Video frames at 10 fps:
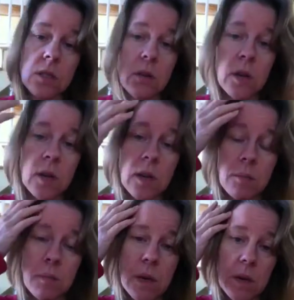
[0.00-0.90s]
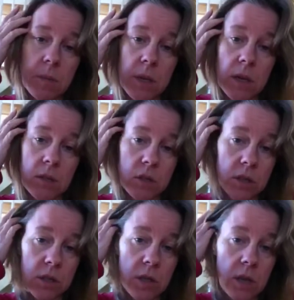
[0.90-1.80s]
So I am happy. I
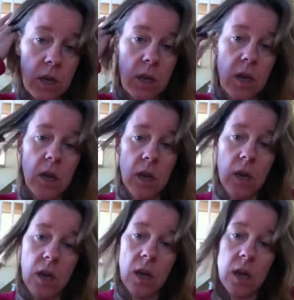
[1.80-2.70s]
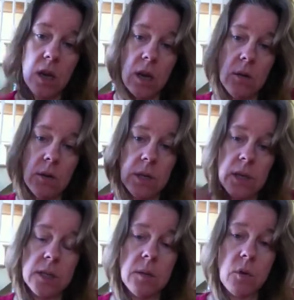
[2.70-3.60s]
just would
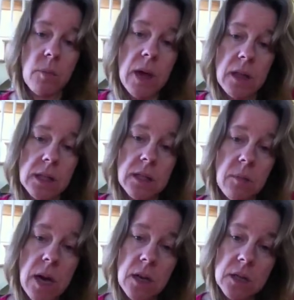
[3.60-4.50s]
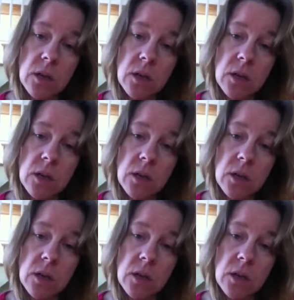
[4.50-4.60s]
like some normalcy back.